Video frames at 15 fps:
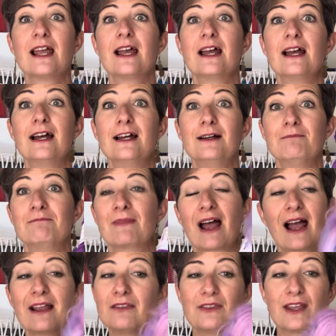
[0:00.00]
um,
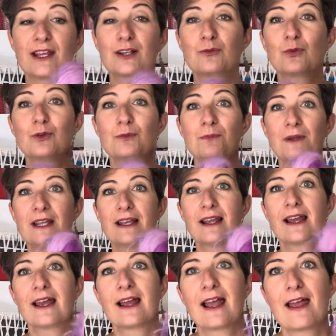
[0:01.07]
I think it would be
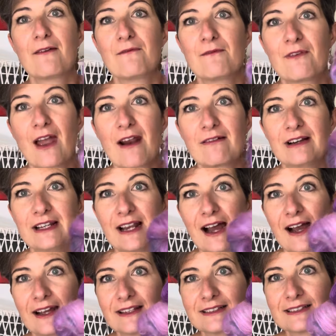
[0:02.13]
a very
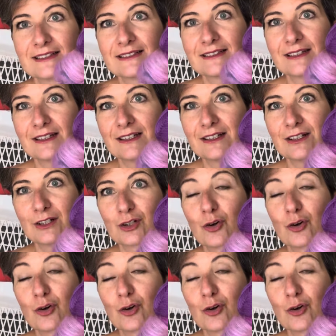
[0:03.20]
nice uh,